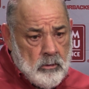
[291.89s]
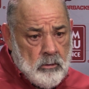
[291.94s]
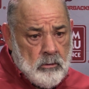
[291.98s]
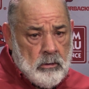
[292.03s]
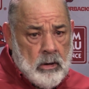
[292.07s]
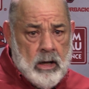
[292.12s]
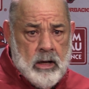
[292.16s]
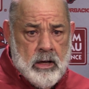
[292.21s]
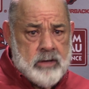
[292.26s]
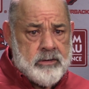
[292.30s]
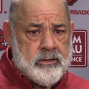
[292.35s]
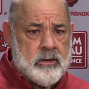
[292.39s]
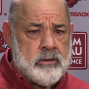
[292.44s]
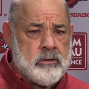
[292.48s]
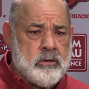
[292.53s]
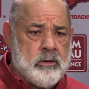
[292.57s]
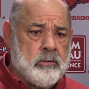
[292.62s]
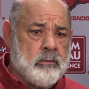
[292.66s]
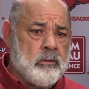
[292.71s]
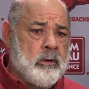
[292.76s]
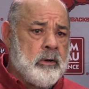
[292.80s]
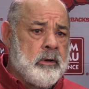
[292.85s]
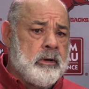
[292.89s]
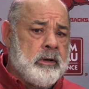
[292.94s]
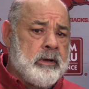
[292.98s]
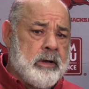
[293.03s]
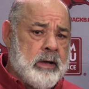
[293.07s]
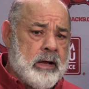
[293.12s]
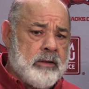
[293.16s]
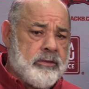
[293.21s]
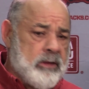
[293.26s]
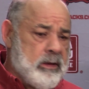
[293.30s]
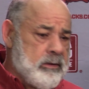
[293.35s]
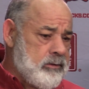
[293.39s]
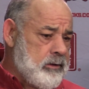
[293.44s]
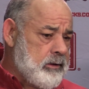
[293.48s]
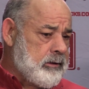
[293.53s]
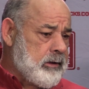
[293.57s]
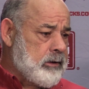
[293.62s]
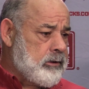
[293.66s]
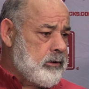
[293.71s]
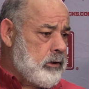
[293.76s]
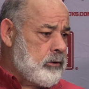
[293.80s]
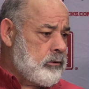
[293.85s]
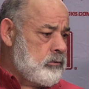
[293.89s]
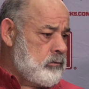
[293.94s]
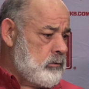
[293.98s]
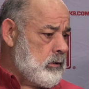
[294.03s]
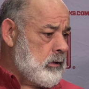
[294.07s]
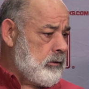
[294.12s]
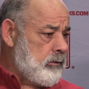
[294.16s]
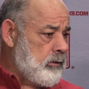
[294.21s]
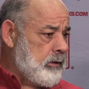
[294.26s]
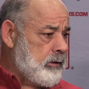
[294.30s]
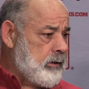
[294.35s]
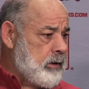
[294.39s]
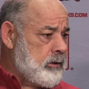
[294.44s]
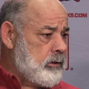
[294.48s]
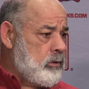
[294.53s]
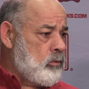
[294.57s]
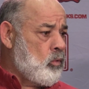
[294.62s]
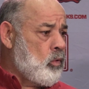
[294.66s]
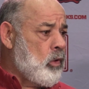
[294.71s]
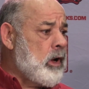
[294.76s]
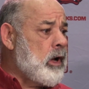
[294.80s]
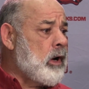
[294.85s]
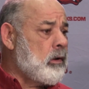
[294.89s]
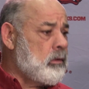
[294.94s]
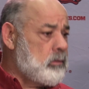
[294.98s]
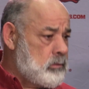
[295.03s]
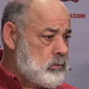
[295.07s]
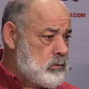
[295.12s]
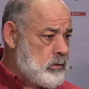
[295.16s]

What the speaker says: But I think they did. I think they did well.